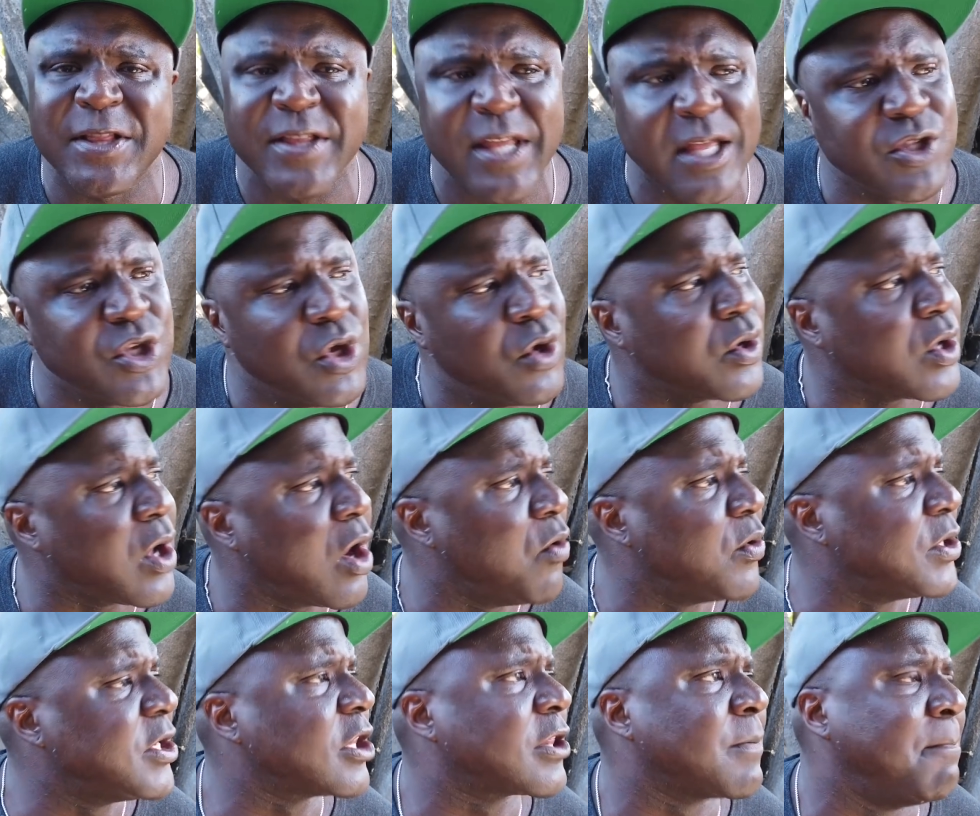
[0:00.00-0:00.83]
But then you
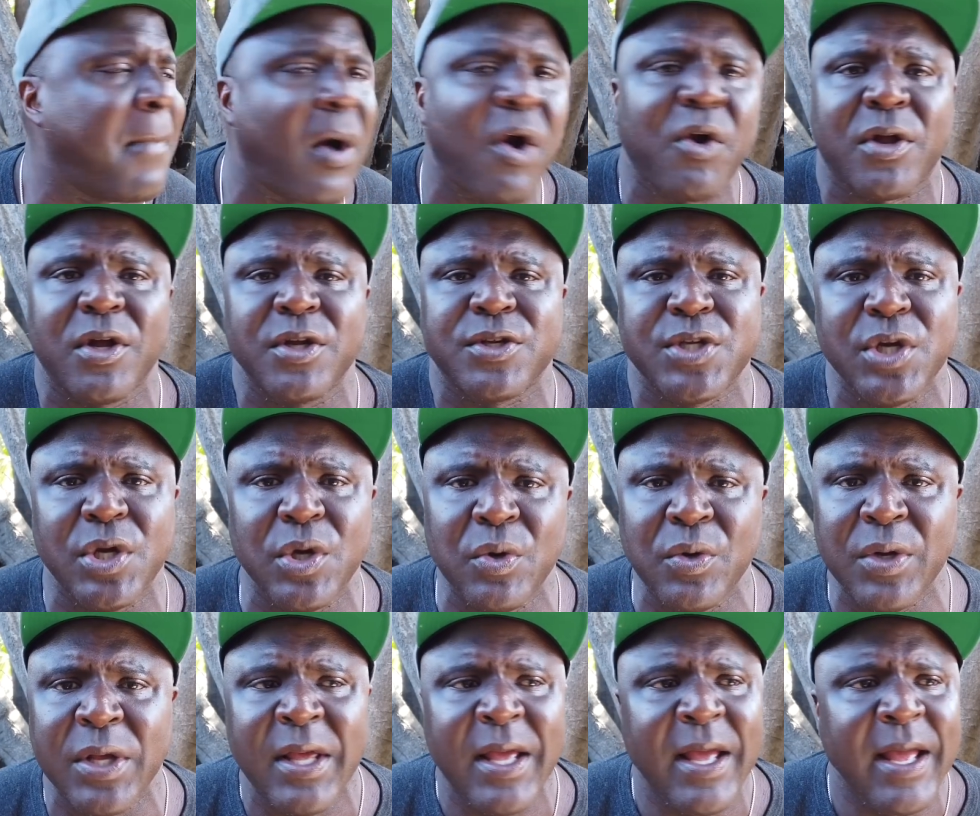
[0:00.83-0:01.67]
go with this a
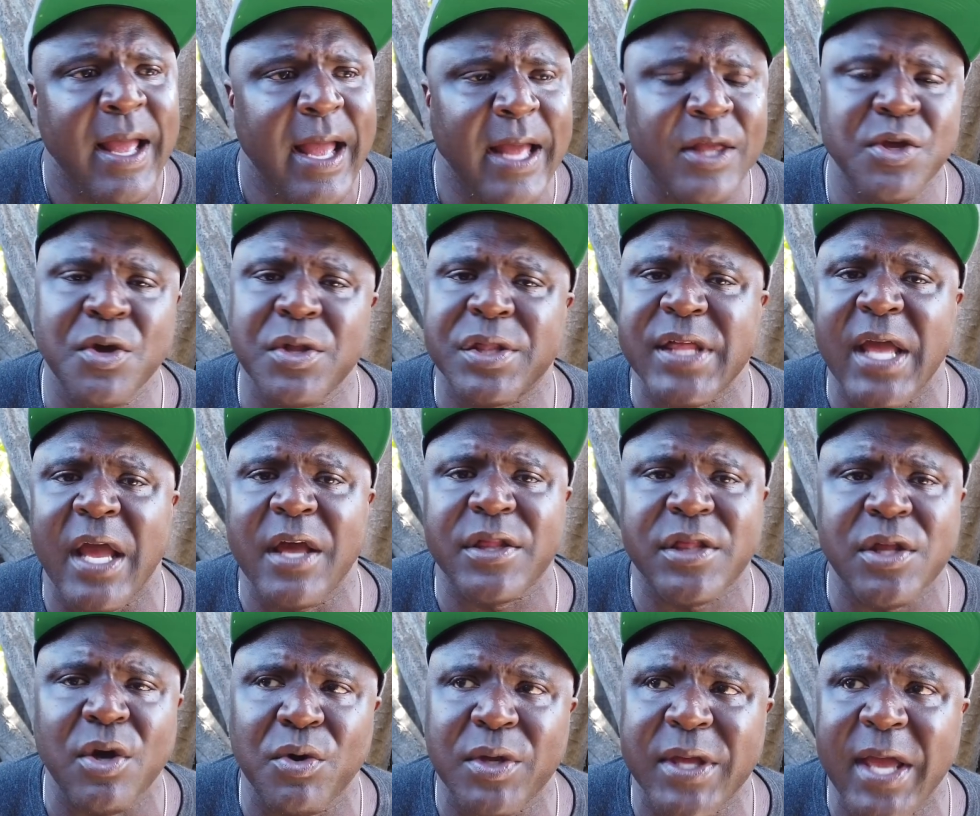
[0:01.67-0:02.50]
dude, and you
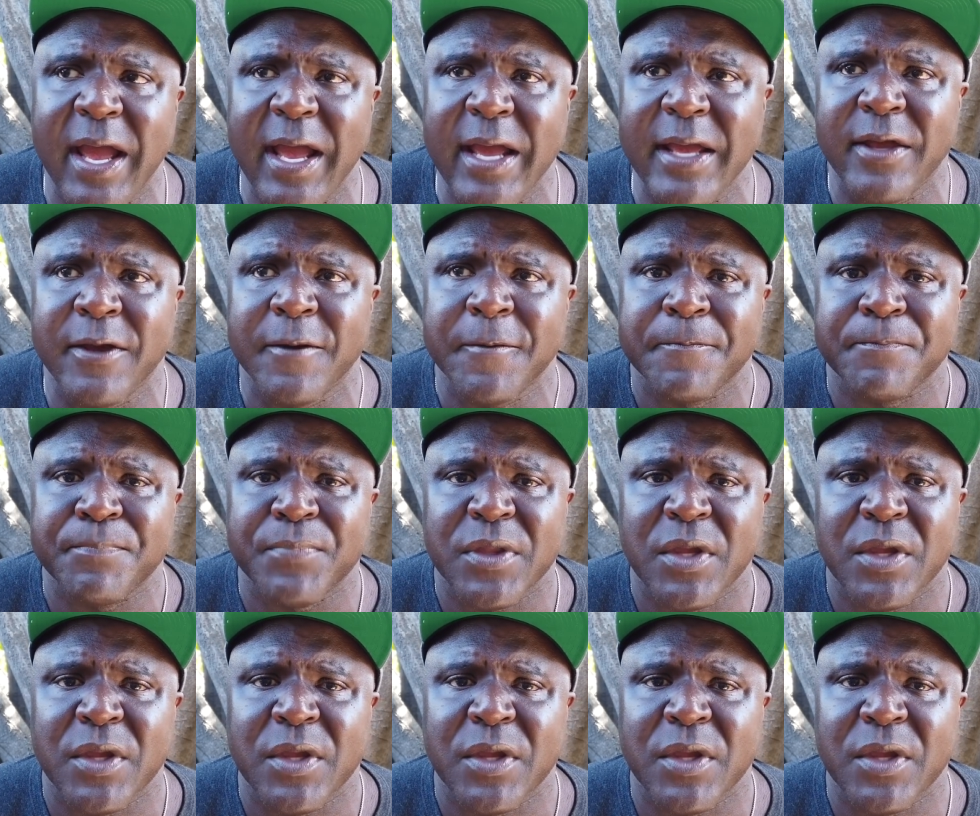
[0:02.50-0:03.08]
say it's okay.